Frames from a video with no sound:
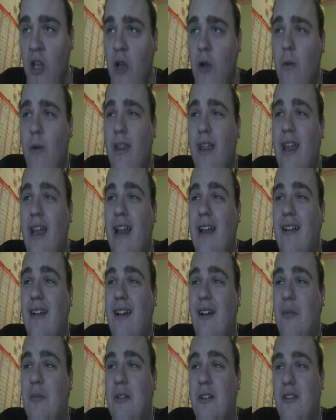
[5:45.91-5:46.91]
We then had
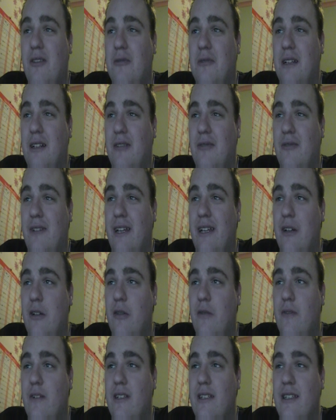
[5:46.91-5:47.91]
Alberto Del Rio
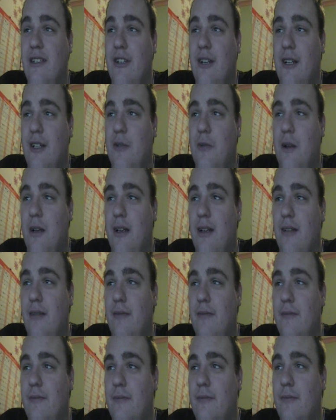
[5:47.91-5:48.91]
versus Jack Swagger
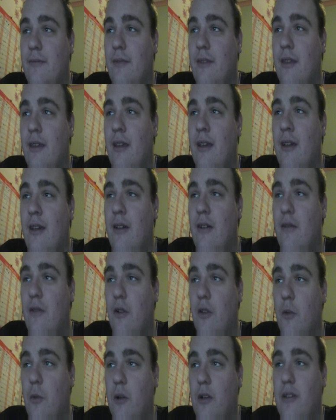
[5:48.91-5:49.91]

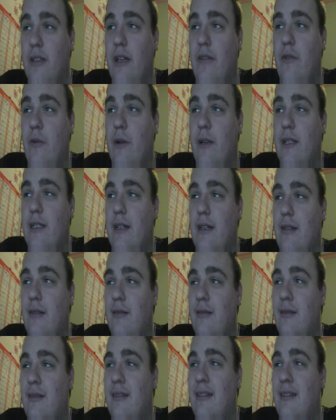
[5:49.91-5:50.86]
for the World Heavyweight title.